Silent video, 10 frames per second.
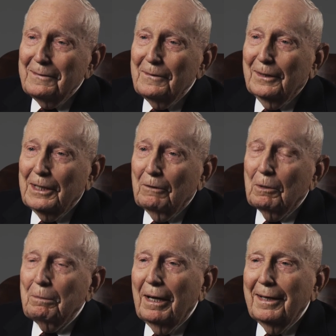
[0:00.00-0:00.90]
than they
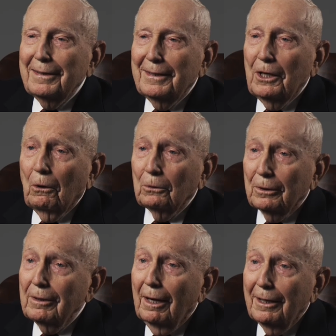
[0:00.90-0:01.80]
were paying the
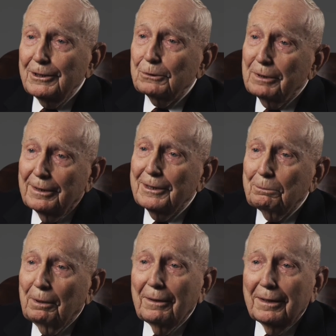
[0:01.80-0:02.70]
older guys with
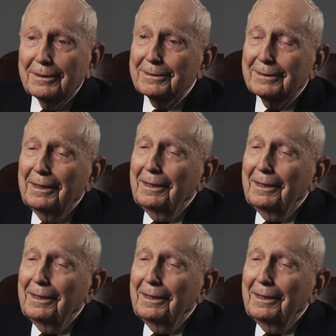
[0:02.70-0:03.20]
experience.